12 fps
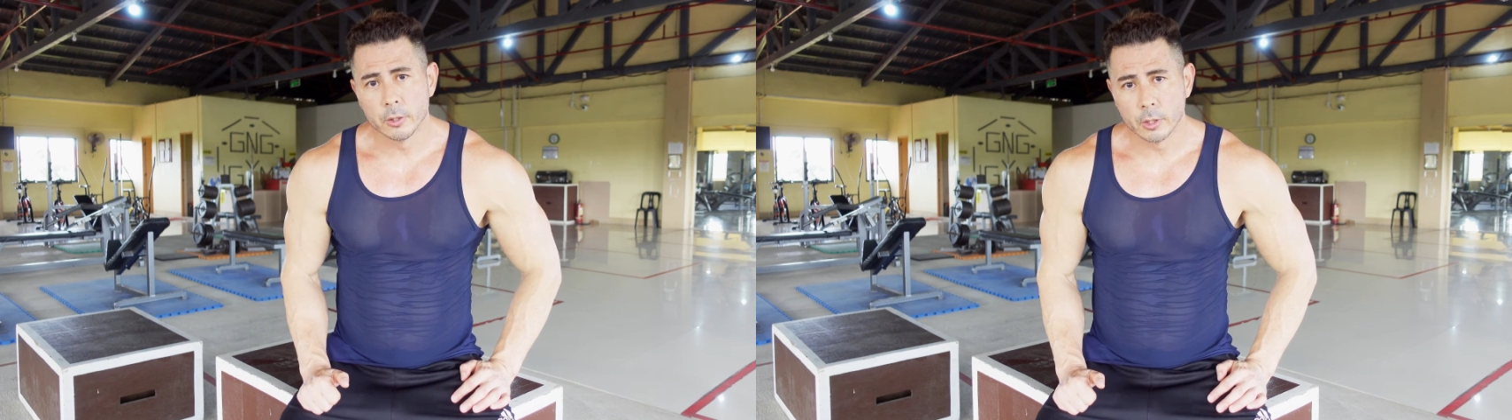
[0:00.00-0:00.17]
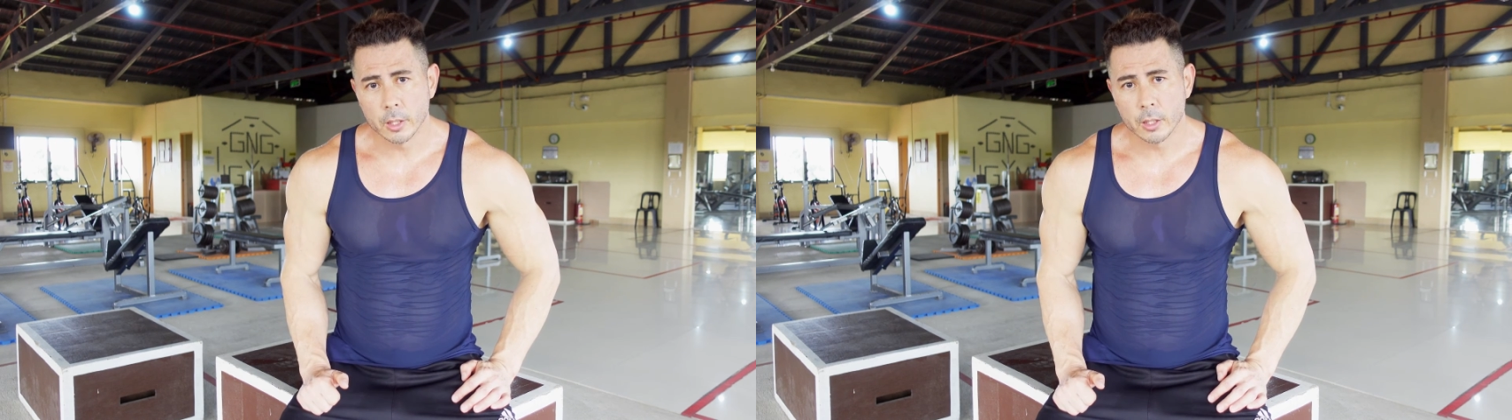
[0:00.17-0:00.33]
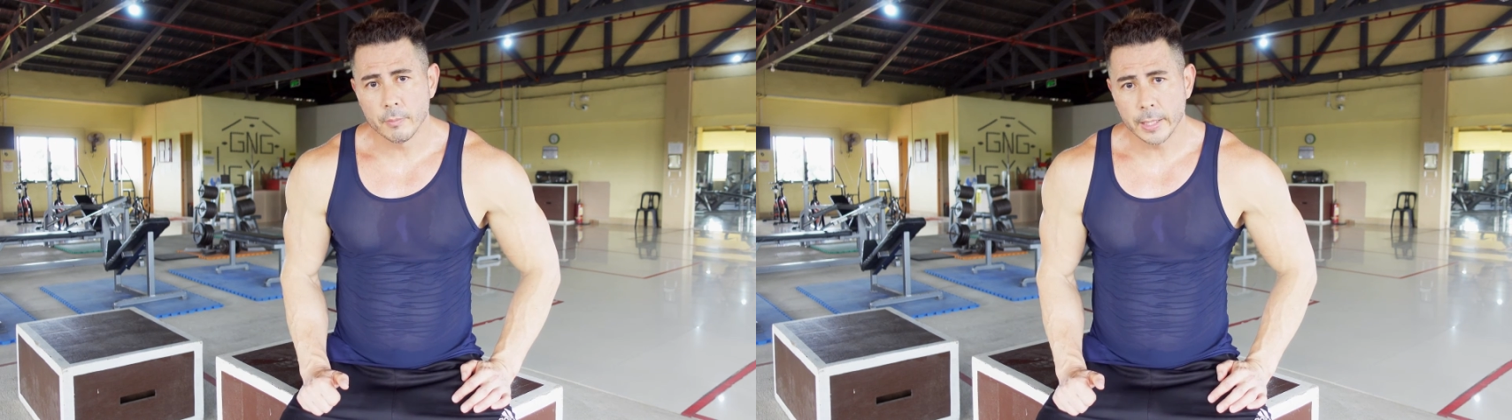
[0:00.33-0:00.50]

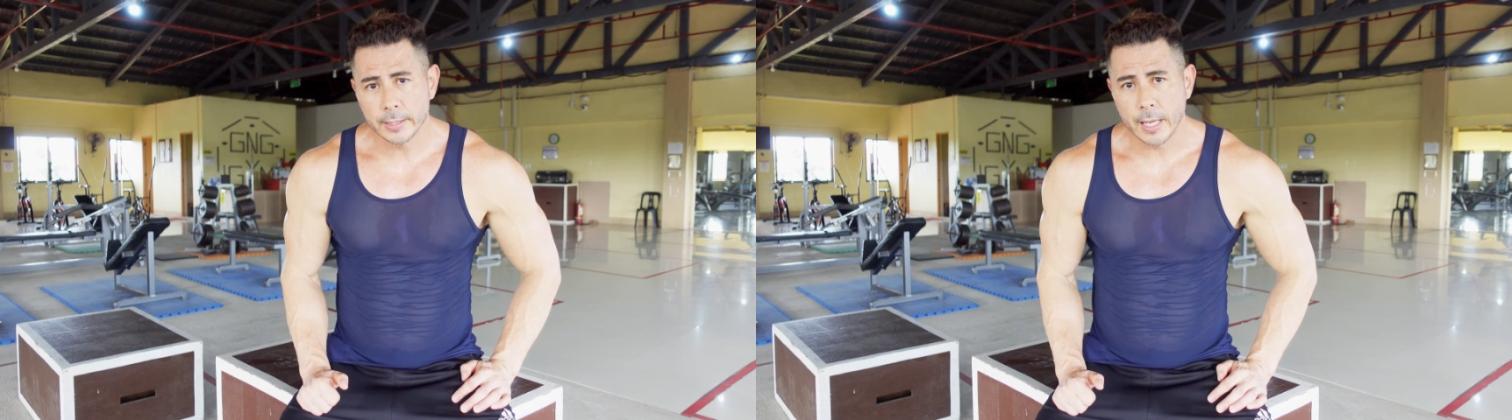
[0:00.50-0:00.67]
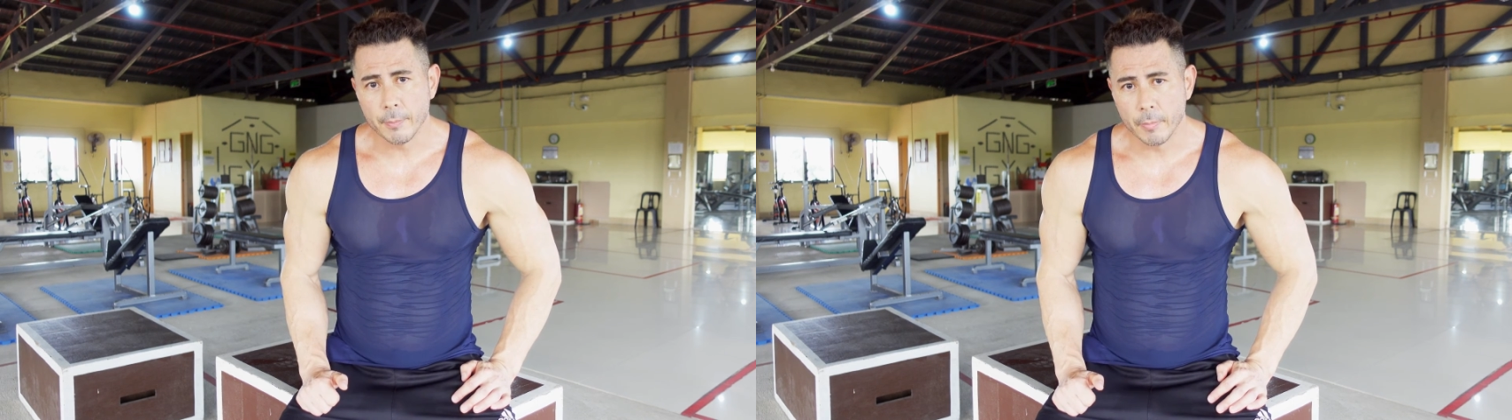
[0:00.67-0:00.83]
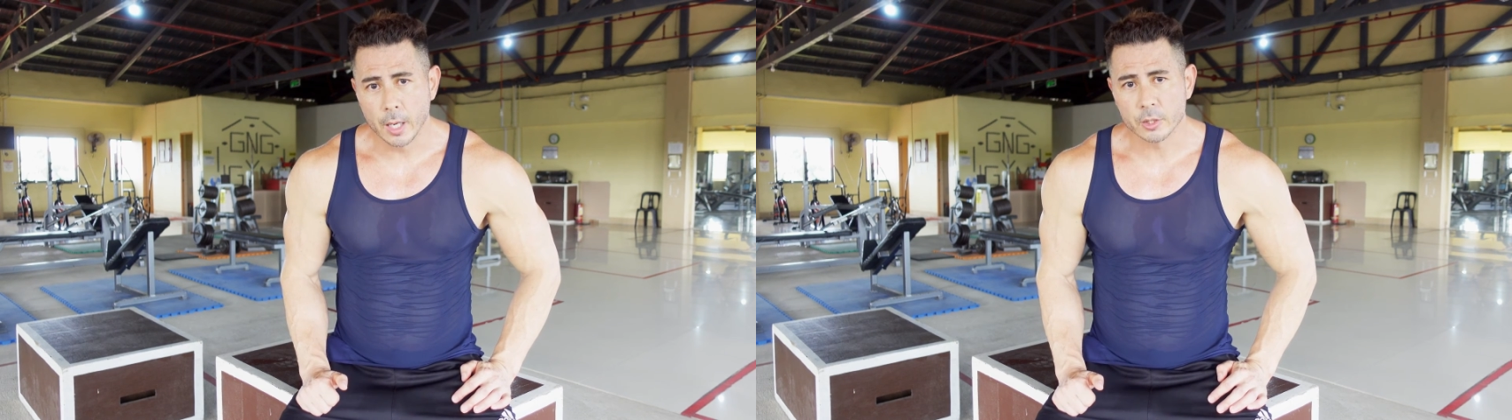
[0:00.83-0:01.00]
you're gonna make
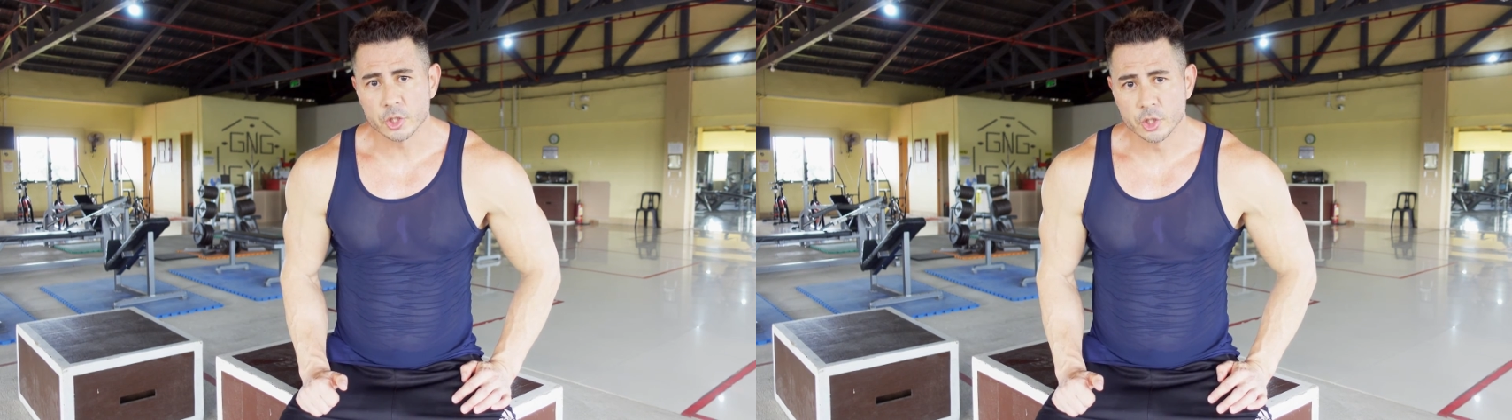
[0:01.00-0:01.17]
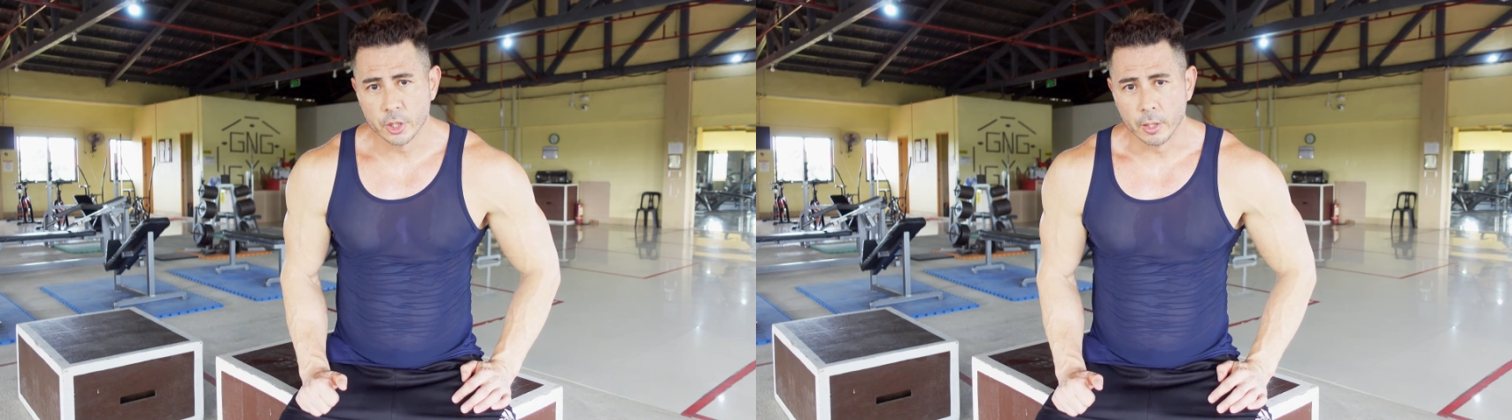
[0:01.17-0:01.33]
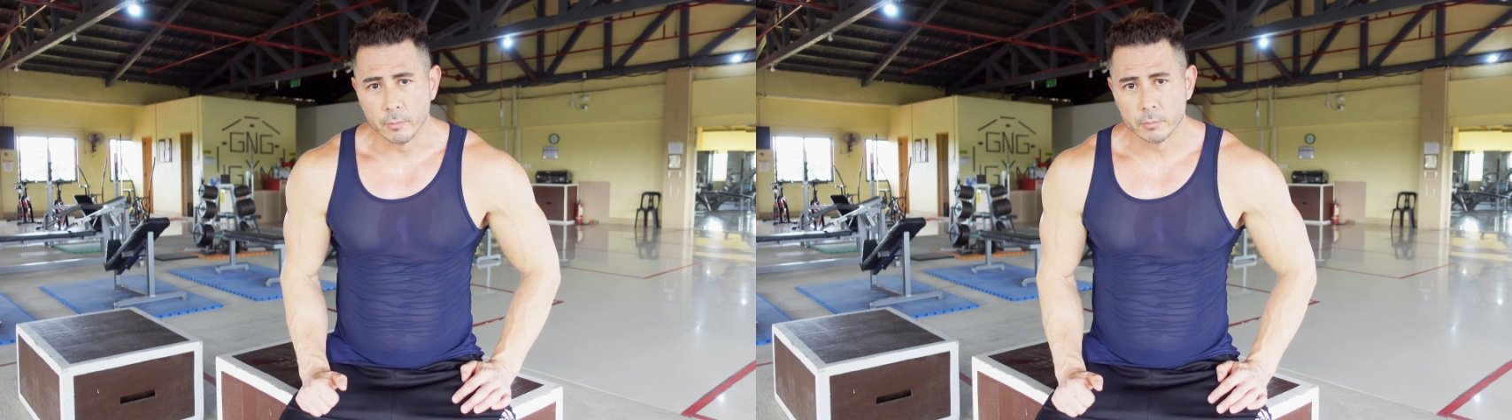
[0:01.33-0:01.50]
that box
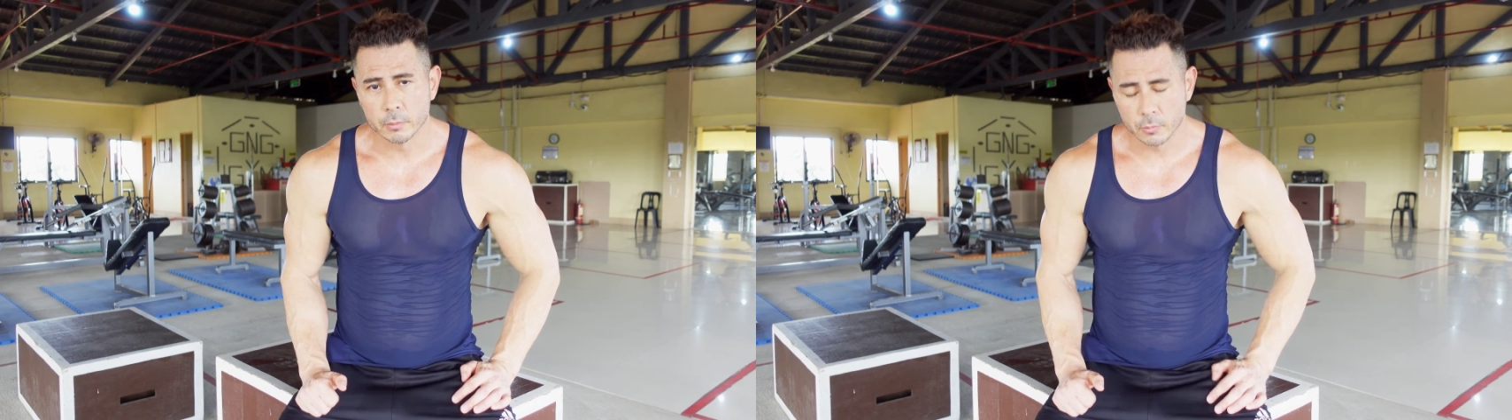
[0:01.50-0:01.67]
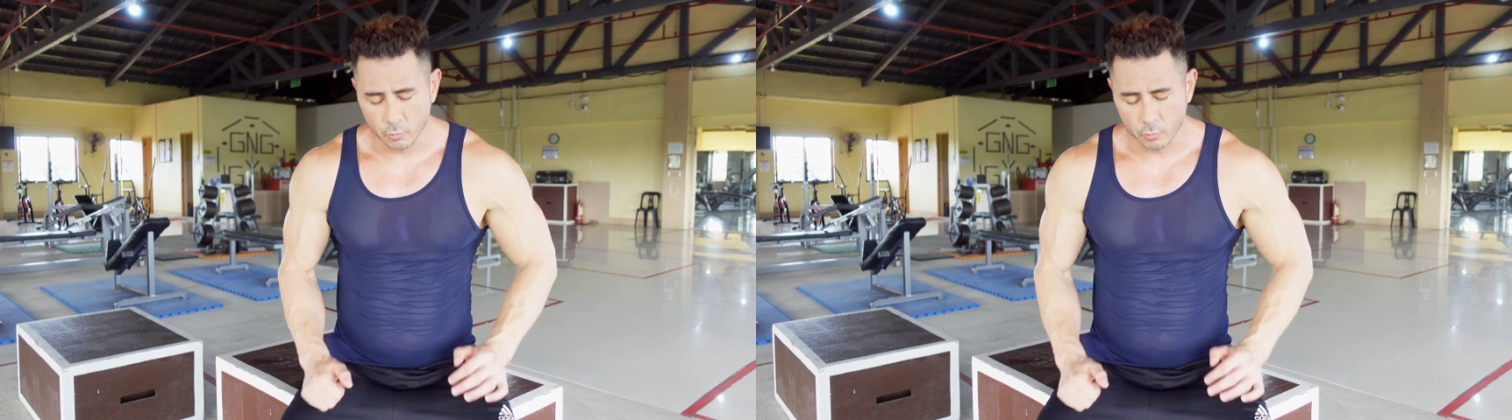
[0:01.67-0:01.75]
jump.